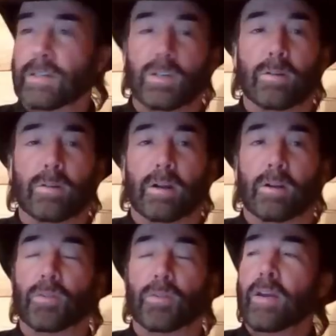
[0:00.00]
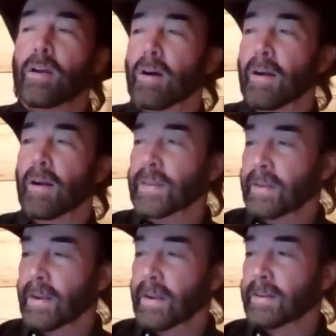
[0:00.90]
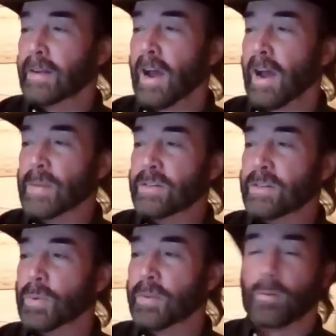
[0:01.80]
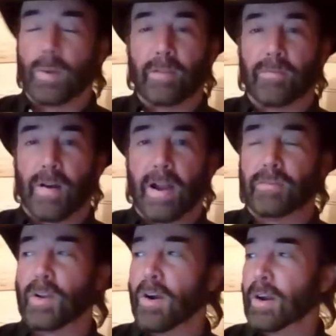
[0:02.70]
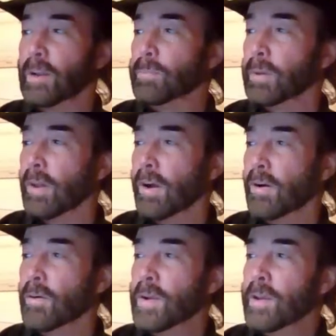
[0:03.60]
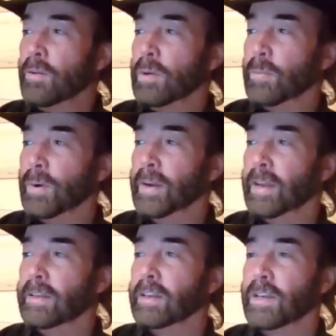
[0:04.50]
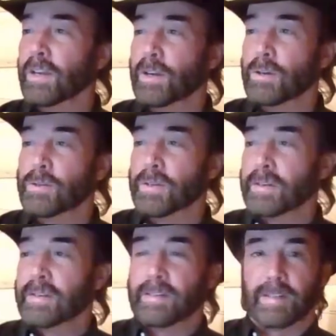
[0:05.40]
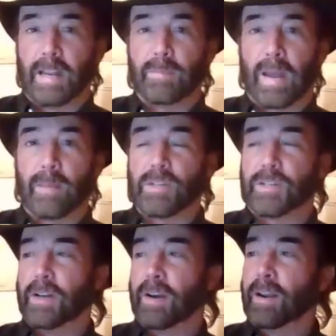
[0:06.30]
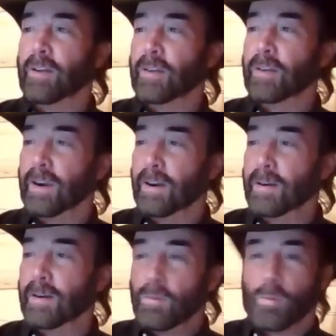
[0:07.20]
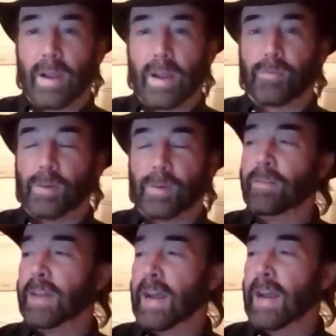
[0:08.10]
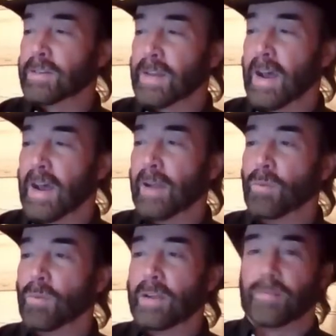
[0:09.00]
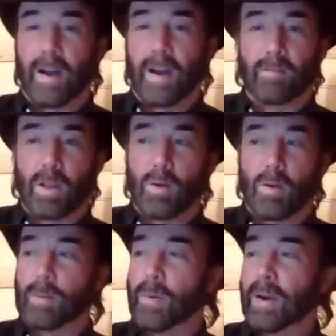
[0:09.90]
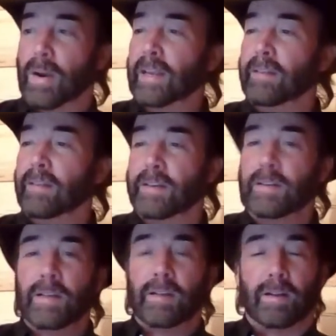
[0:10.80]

the June lows on the diamonds with a wave 5 target below. We bring in the Qs, same type of scenario here, wave 3 to the downside, wave 5 lower, breaking the,